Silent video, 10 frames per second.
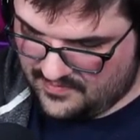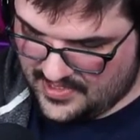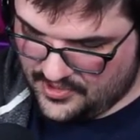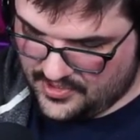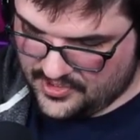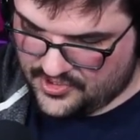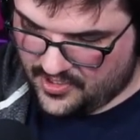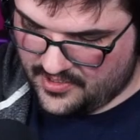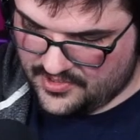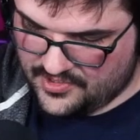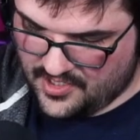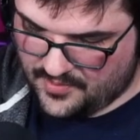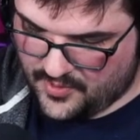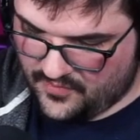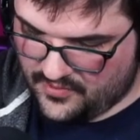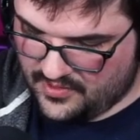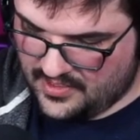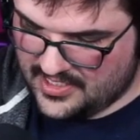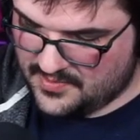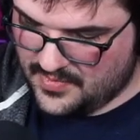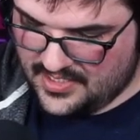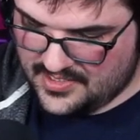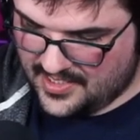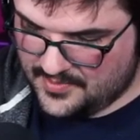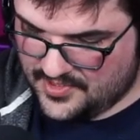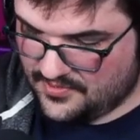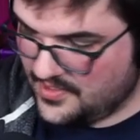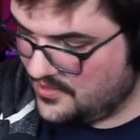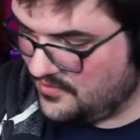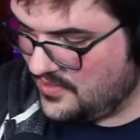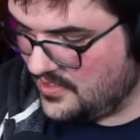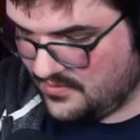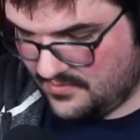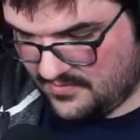And you can start and stop over as many times as you think you need.